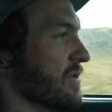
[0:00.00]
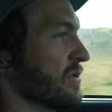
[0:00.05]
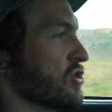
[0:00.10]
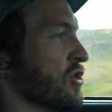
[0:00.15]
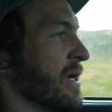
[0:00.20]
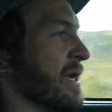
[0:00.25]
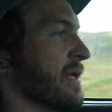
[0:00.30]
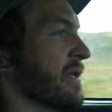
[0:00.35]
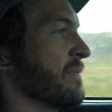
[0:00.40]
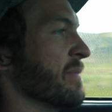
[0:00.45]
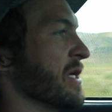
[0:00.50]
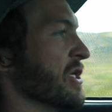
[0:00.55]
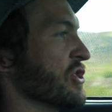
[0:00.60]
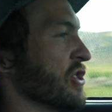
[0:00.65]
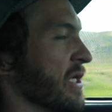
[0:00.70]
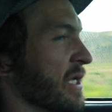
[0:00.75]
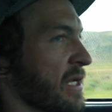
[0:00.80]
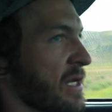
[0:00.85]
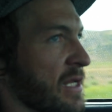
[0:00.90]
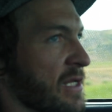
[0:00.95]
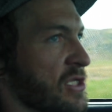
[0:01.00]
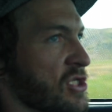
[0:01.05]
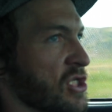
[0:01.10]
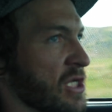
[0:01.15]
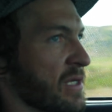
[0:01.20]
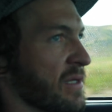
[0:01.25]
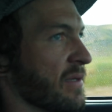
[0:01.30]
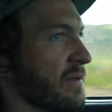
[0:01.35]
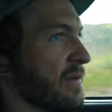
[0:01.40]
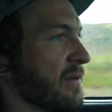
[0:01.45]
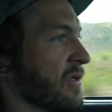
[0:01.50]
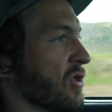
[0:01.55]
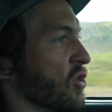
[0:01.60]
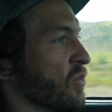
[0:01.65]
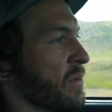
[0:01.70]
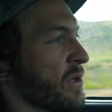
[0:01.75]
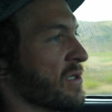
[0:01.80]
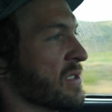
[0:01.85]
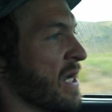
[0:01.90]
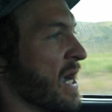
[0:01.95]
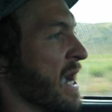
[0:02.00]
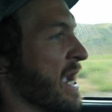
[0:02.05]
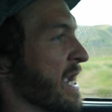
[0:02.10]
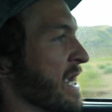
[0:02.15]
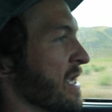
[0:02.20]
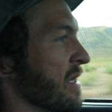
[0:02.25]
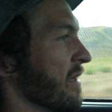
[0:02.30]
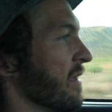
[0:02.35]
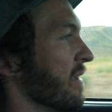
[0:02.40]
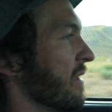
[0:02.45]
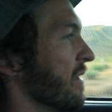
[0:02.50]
transmission is just super tight,